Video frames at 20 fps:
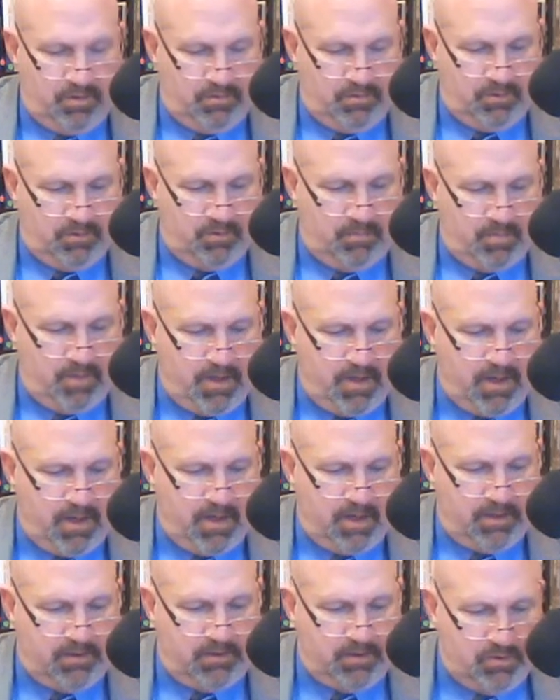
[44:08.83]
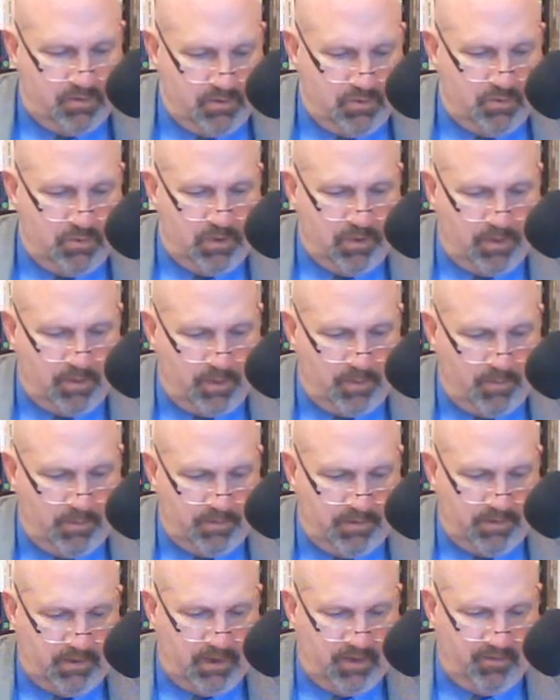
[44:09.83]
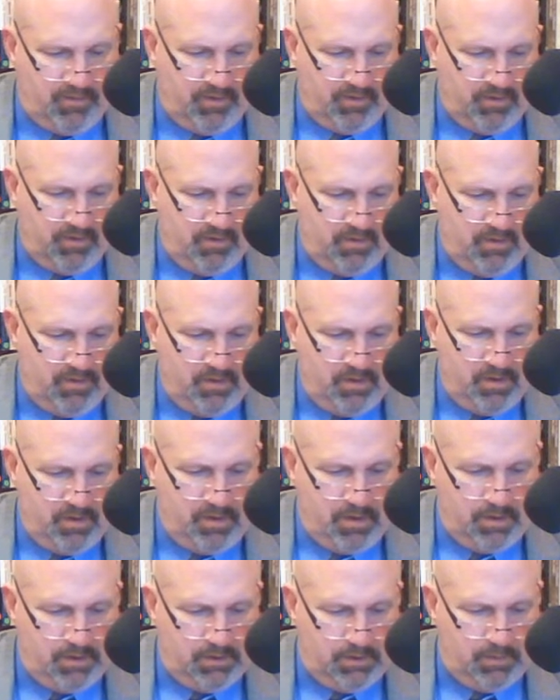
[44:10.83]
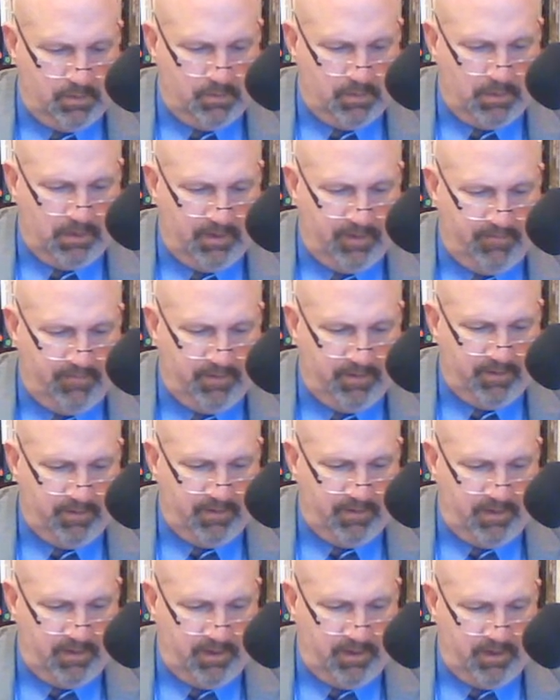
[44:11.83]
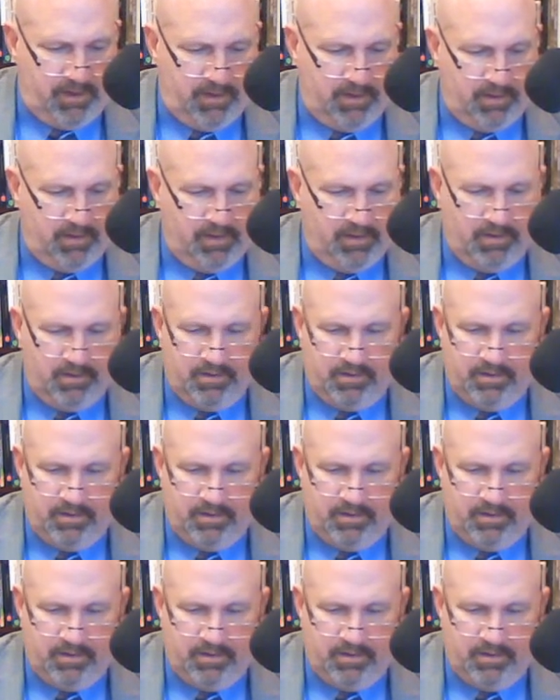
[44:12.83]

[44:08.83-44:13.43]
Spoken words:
so my two here, I'm going to cover the malevolent and